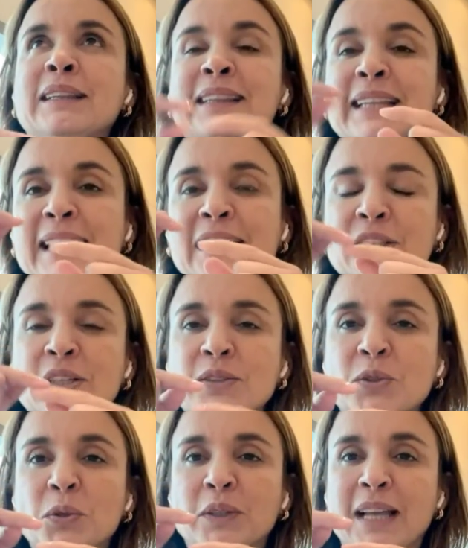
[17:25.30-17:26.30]
linked
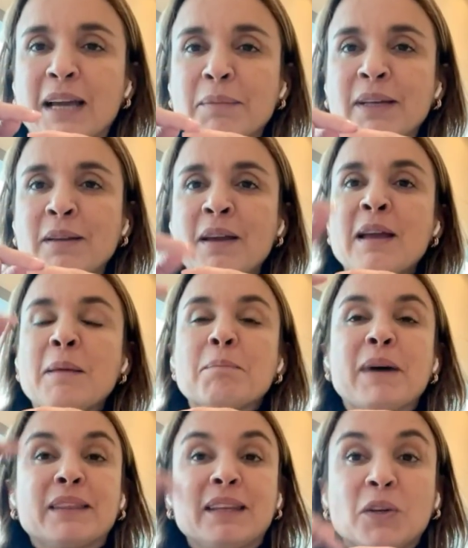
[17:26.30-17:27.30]
to climate,
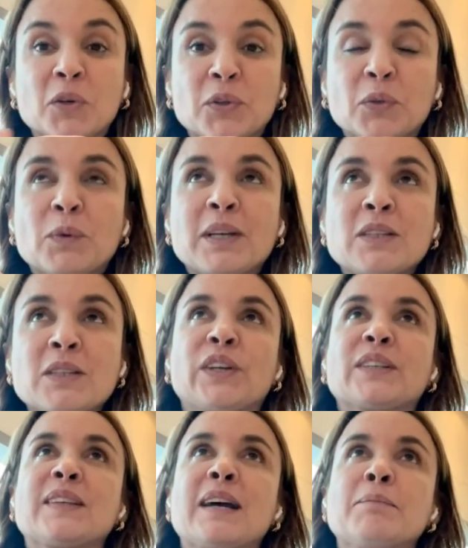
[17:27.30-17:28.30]
but the other ones, for
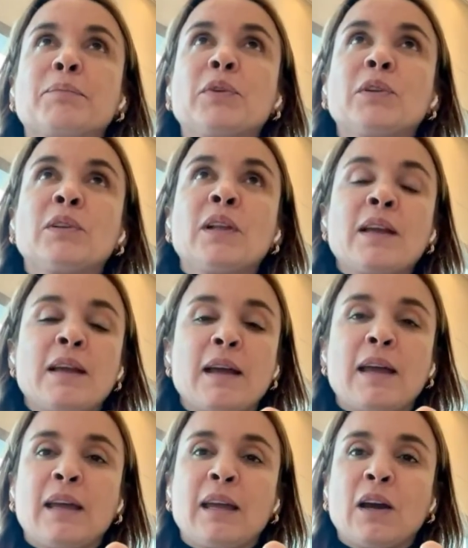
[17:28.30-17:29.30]
example,
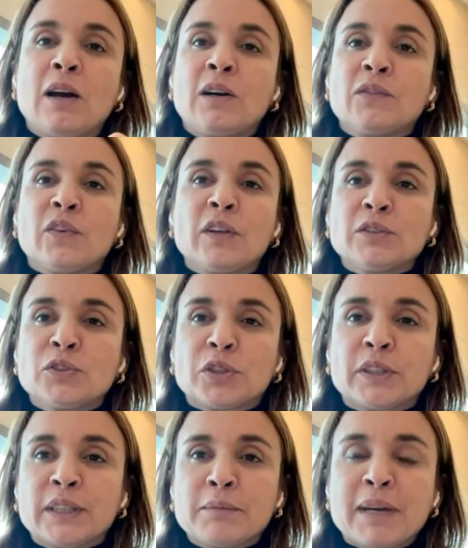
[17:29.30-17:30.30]

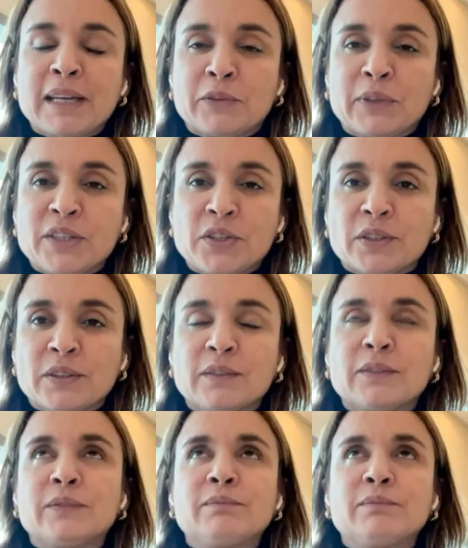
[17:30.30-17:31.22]
involuntary migration.